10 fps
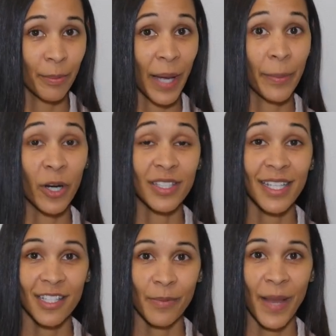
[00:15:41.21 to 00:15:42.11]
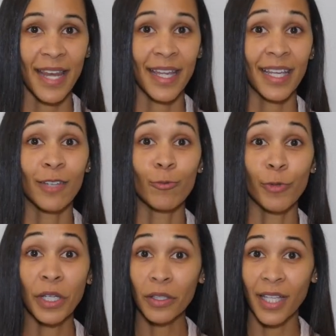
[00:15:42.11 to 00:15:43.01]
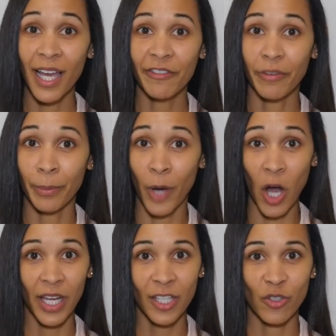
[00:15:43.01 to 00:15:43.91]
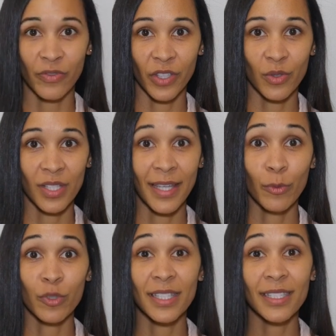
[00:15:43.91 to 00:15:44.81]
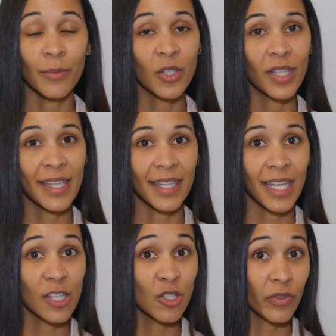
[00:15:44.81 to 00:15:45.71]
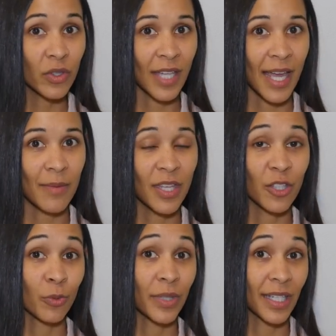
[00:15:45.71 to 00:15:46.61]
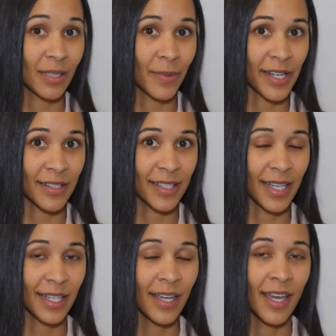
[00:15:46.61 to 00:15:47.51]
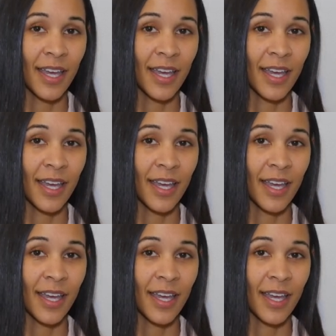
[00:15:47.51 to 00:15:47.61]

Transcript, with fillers: By participating in real life mock interviews that will simulate the interview type that you'll be experiencing.